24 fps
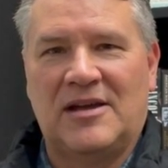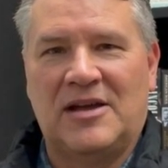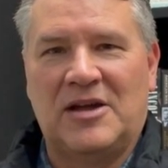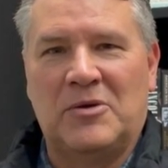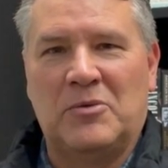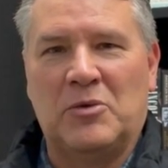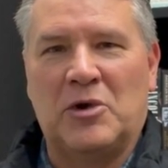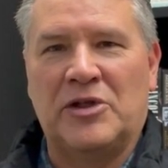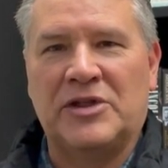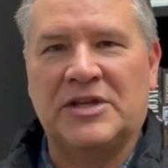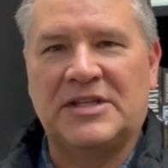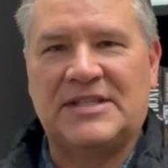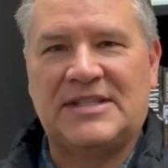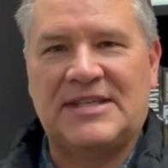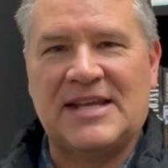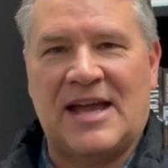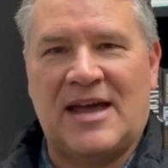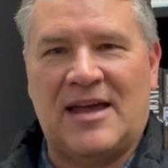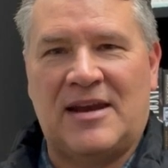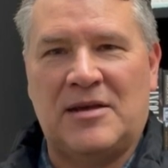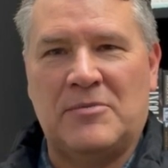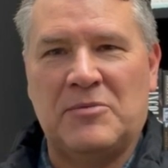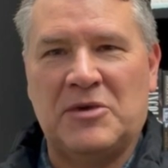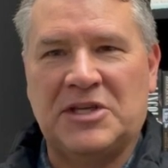While this
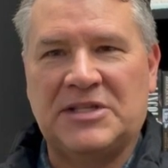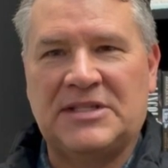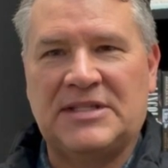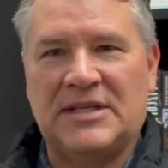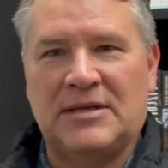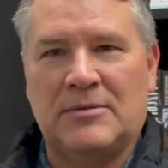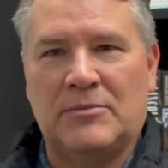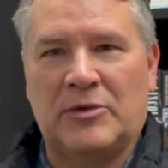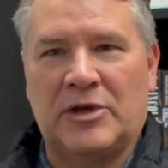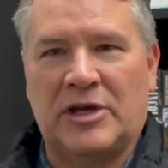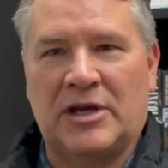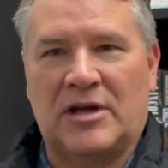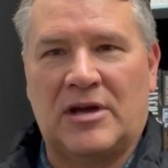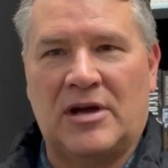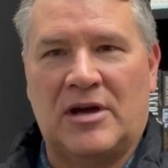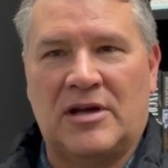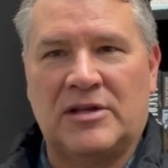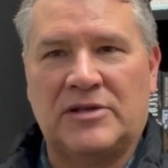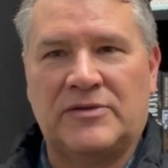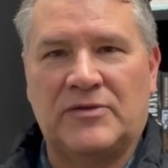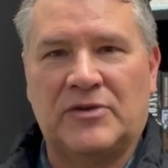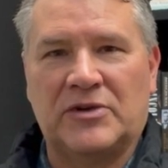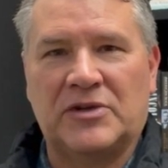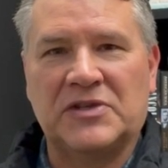data may seem like
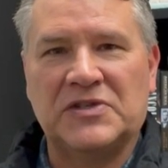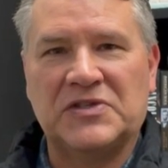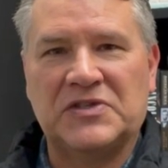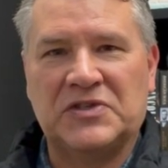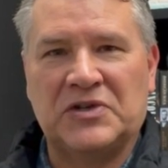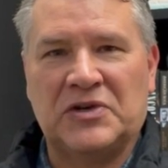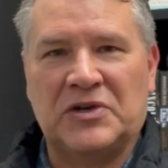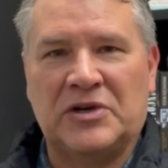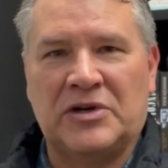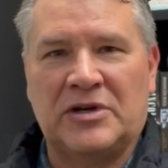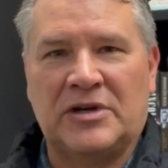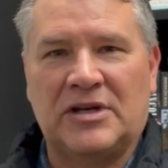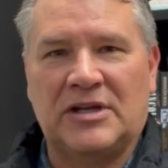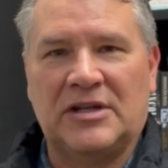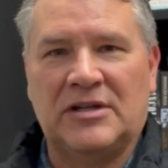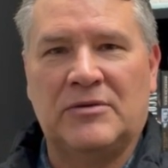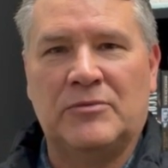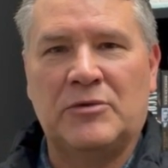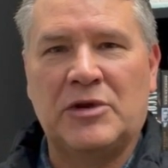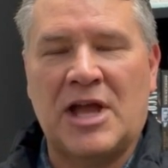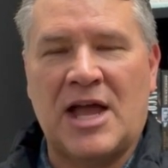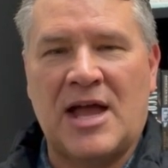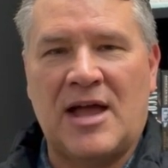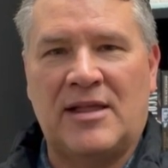cause for concern, in
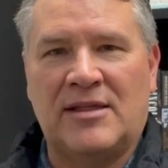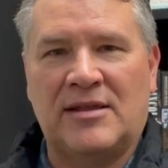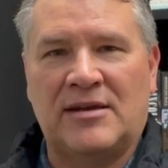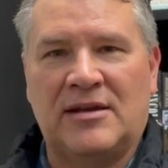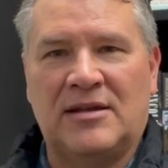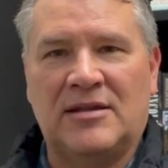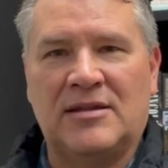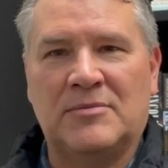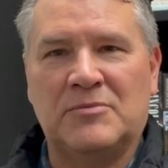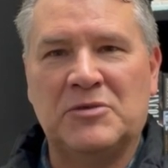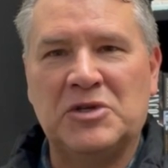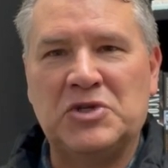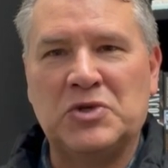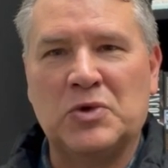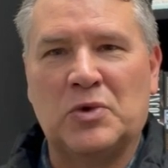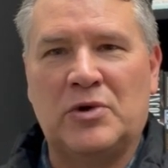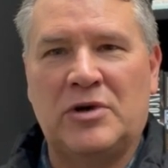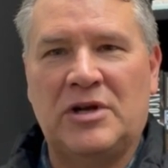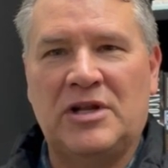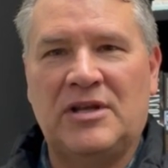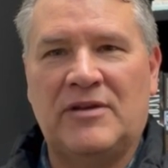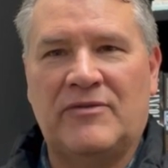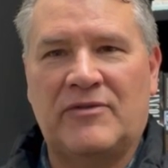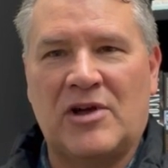reality, the
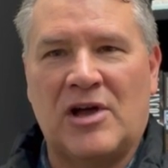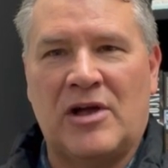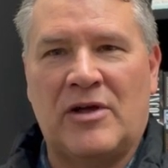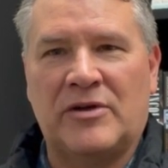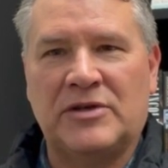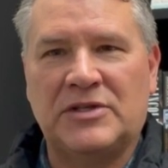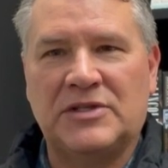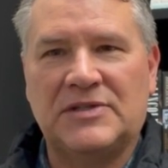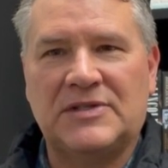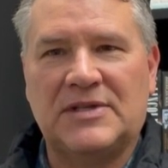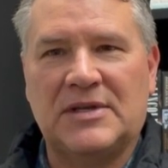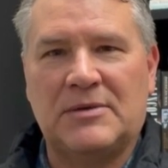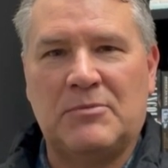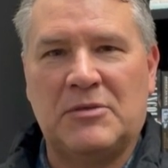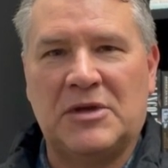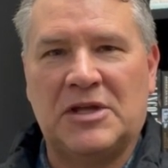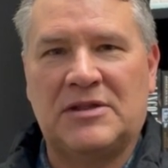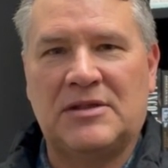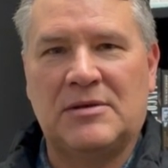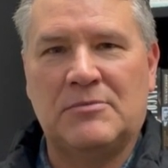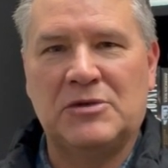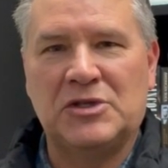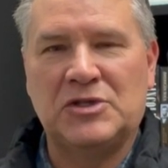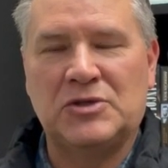majority of colleges
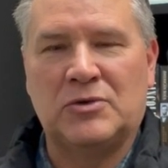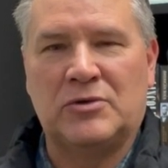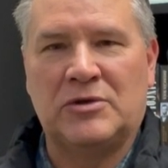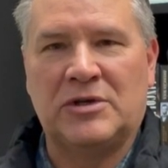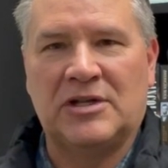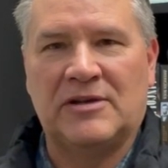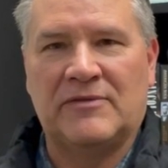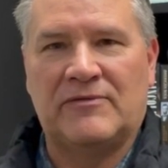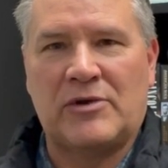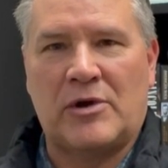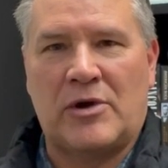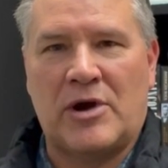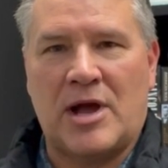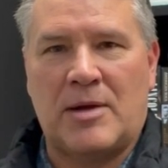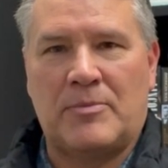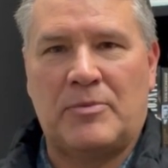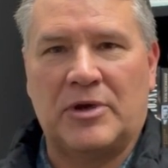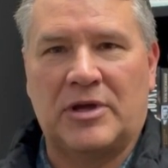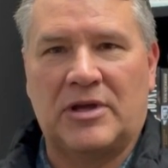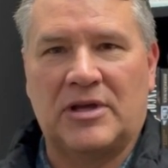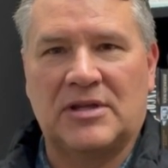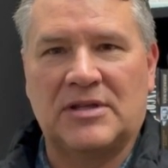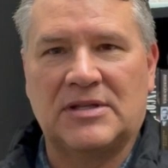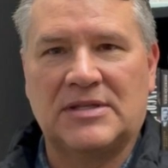admit the majority of their
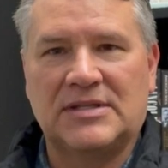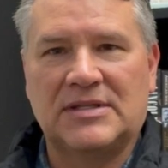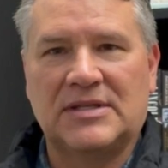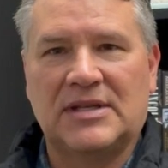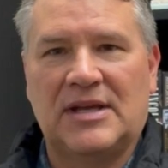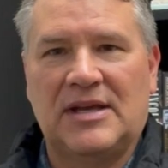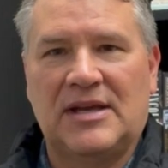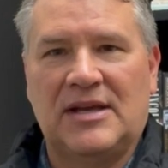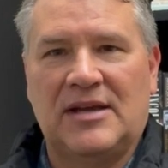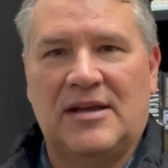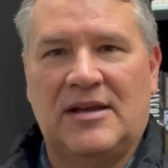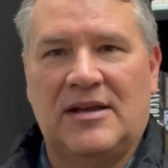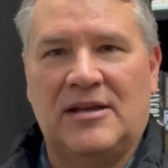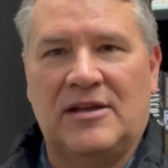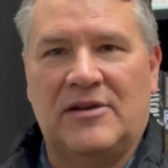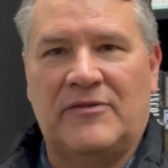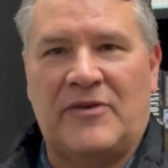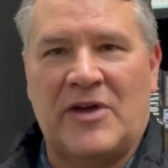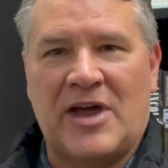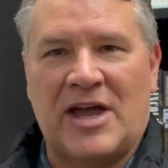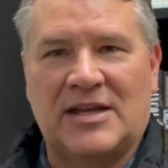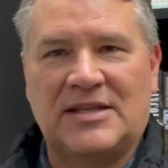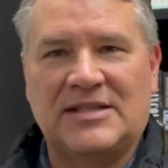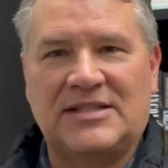applicants. In
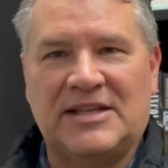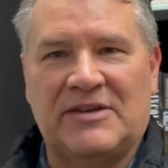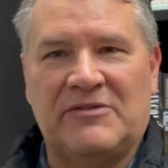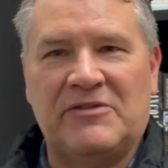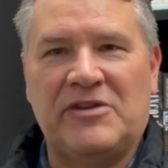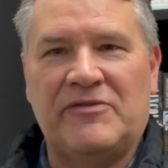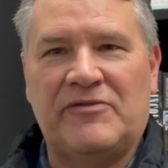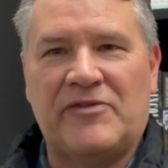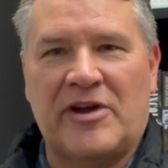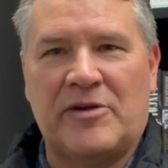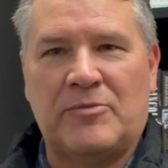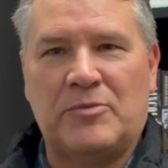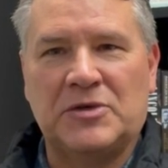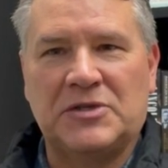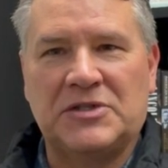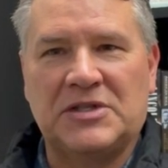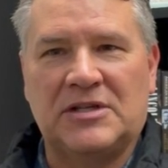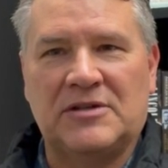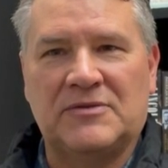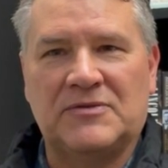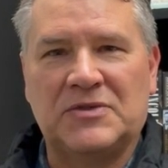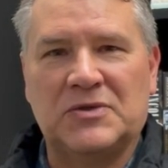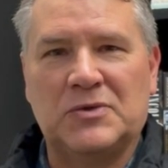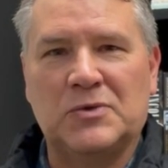fact,
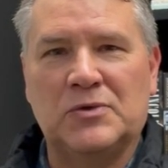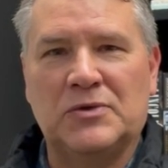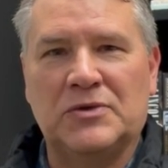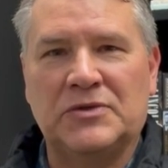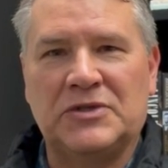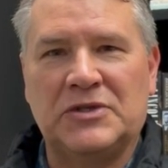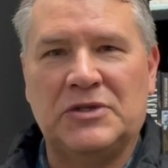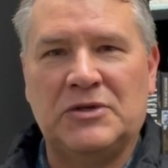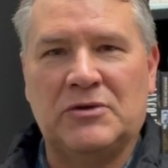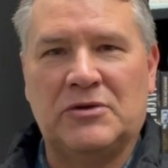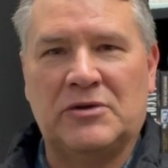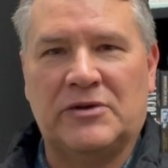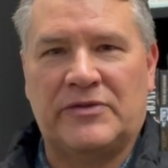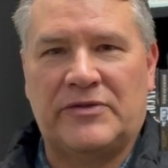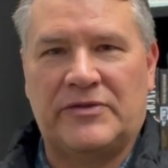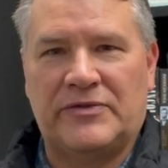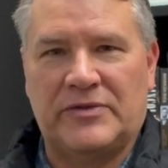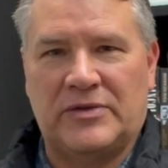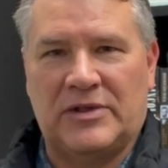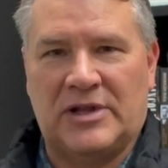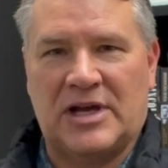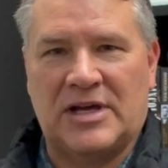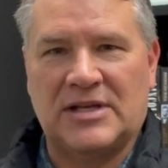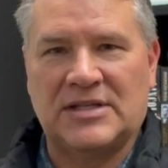75% of schools who
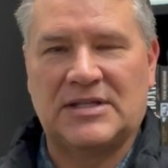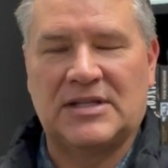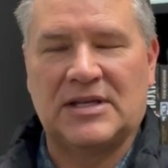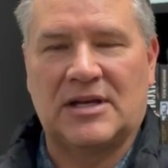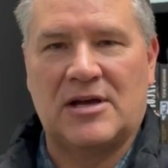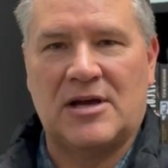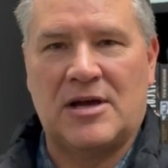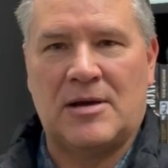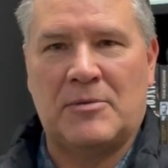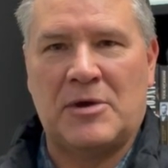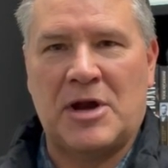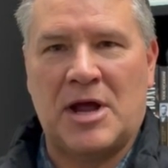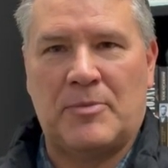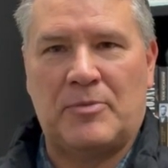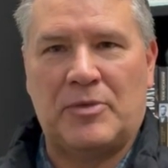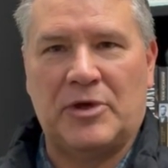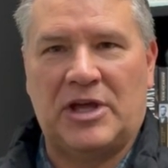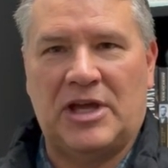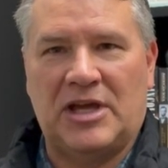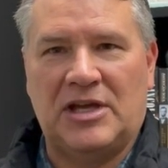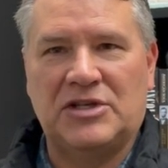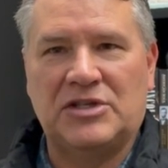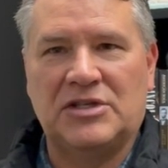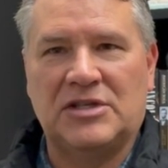utilize the common
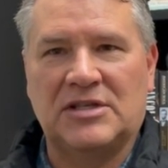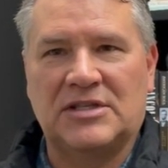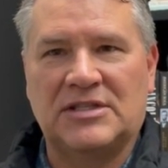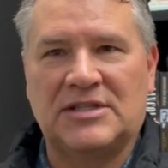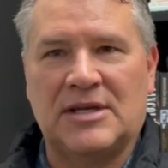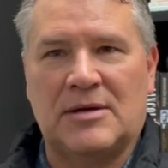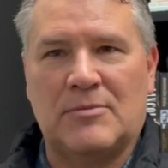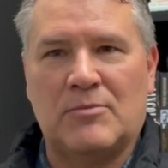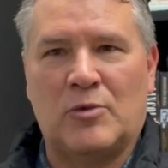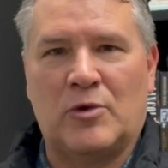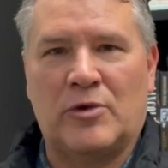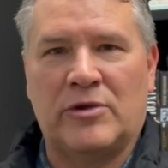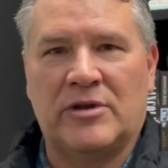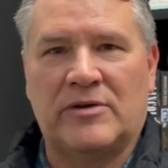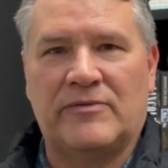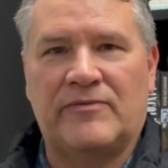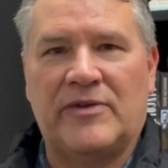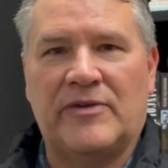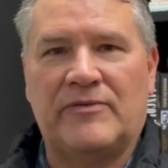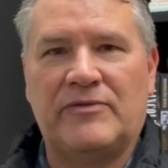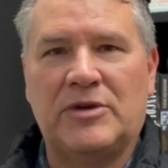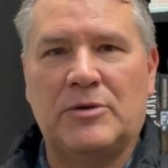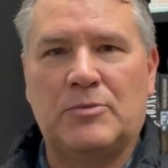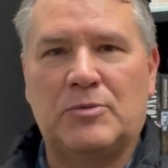application accept more than
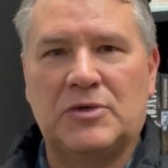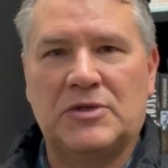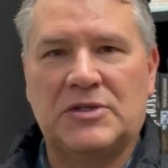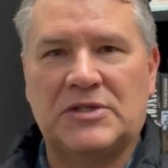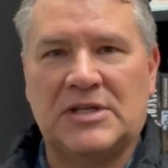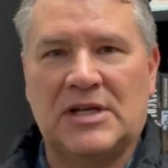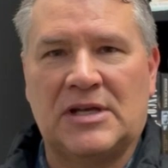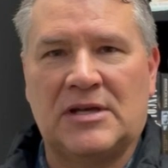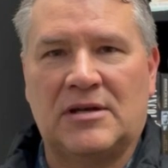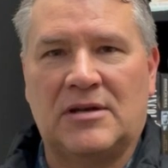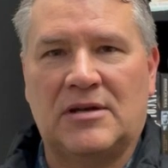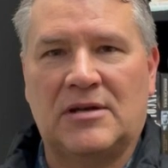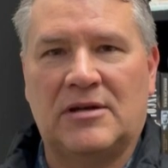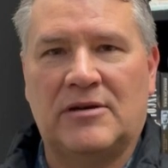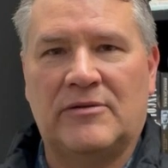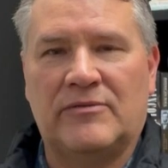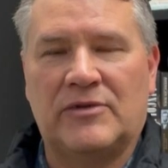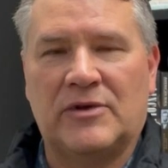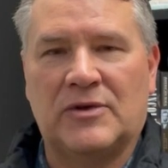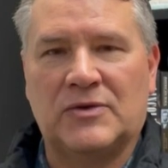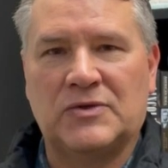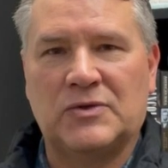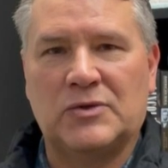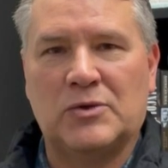50%
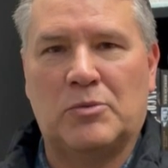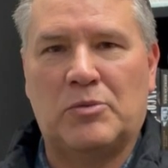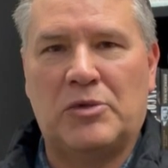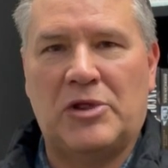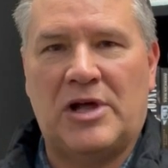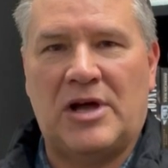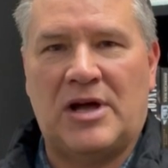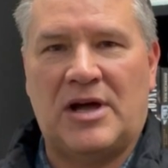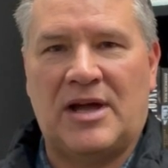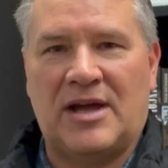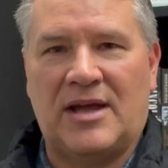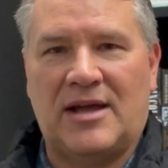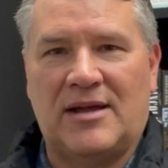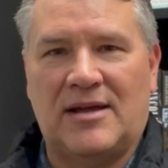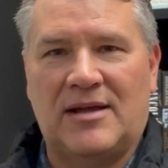of those who apply.